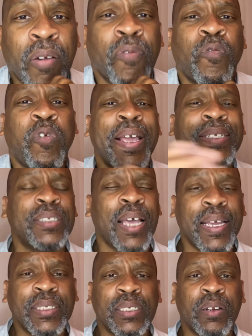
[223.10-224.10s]
Frank
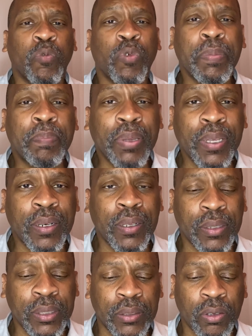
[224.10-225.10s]
Tyson
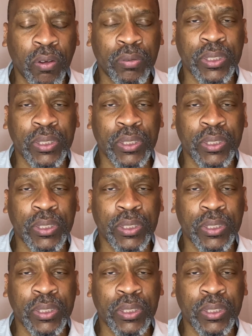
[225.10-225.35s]
repeatedly told